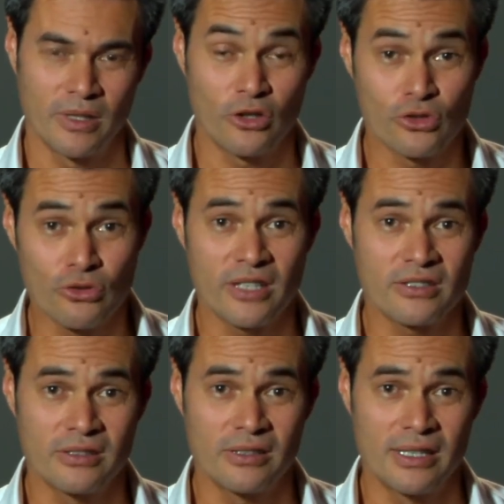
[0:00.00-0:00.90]
Because
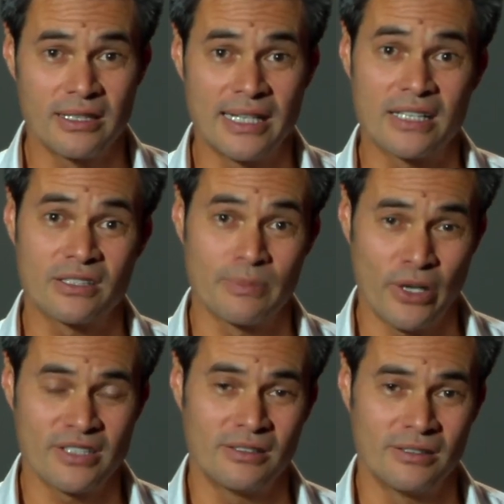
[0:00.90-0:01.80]
trust links the
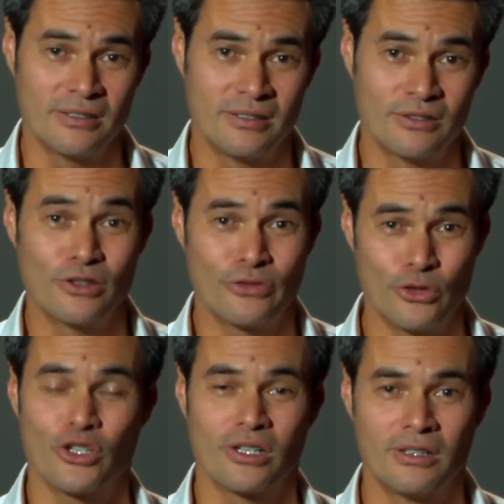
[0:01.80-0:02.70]
present to the
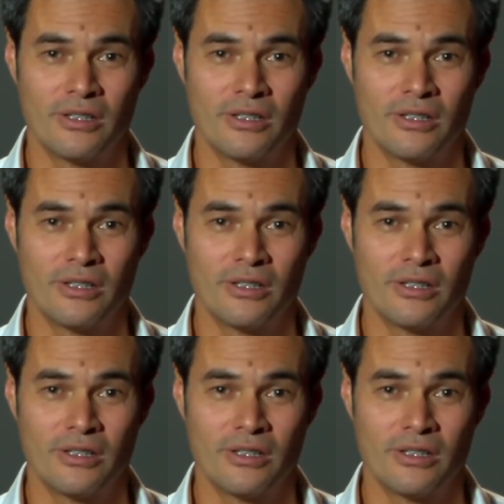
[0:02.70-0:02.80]
future.